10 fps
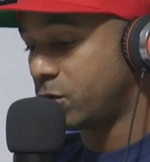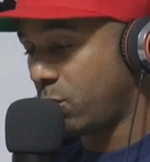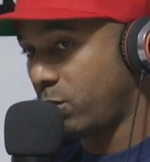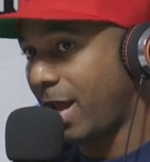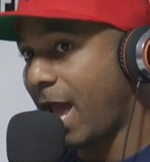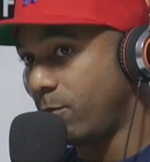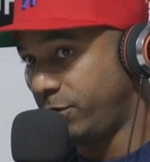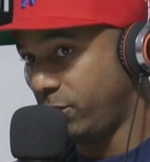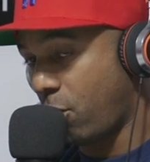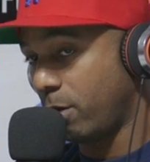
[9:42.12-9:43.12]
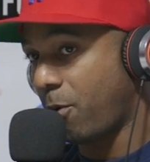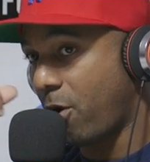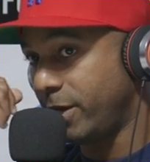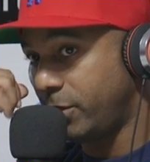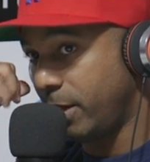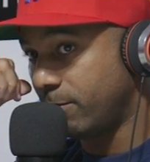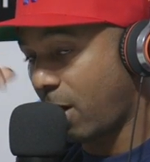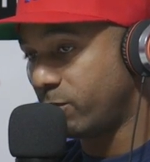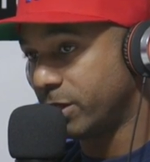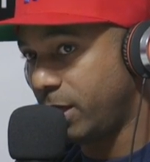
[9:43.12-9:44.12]
So they had what you call a party tape.
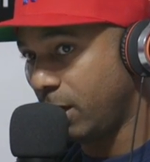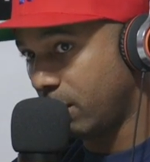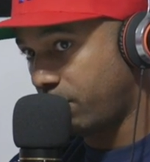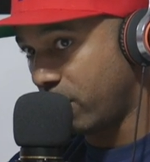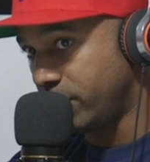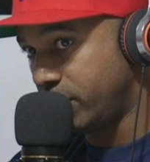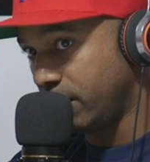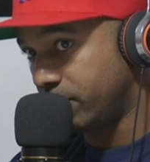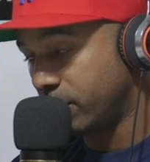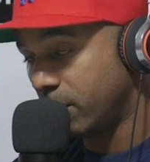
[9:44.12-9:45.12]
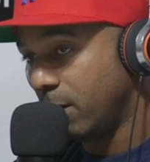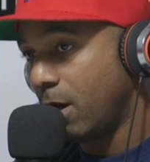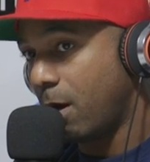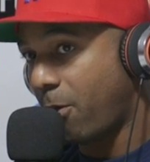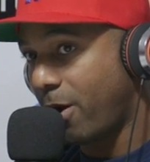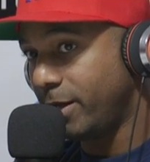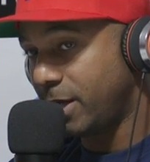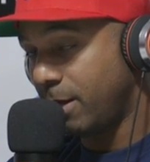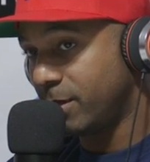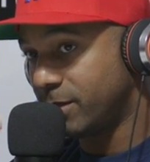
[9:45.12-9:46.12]
I was a king of the party tapes. A party
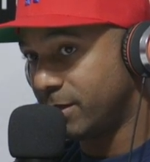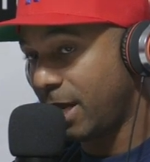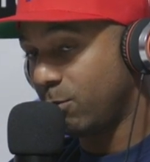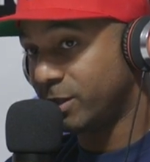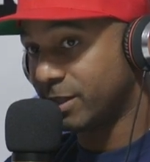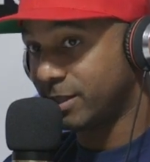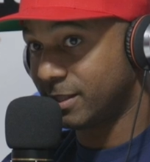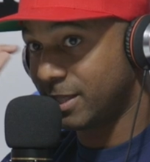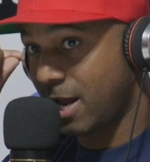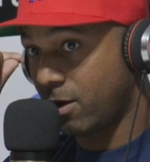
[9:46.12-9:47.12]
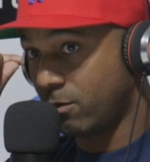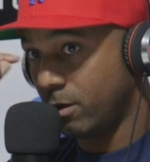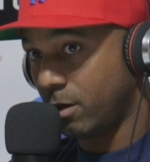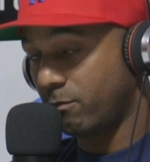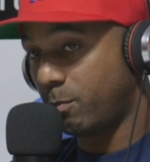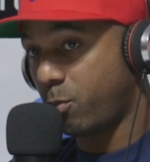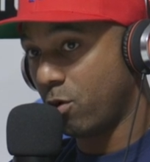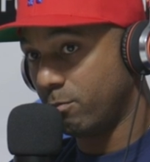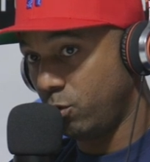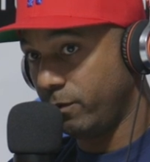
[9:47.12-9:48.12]
tape is a tape with just the sound of a
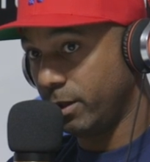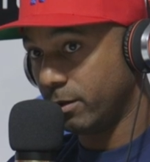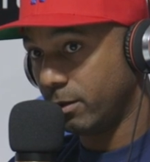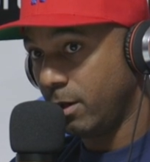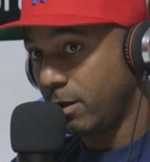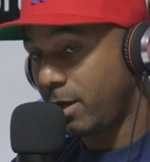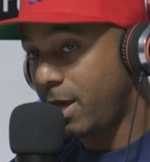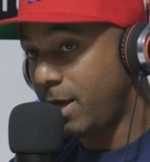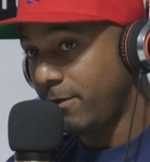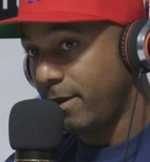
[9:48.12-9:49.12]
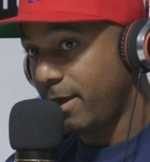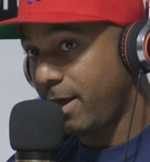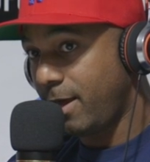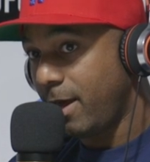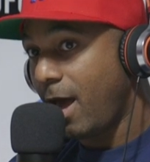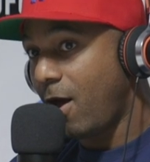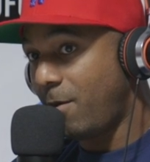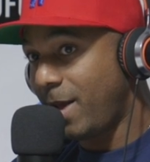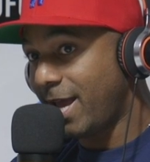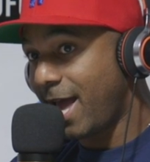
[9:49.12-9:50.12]
porn movie. Uh, uh,
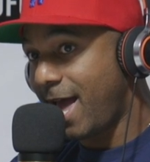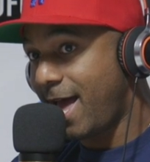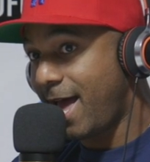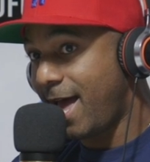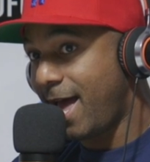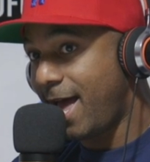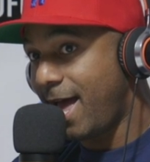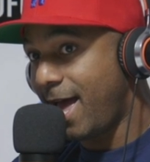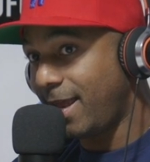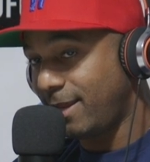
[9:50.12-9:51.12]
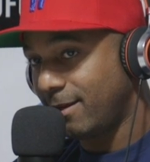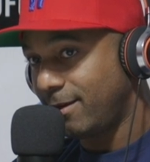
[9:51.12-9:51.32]
oh my God.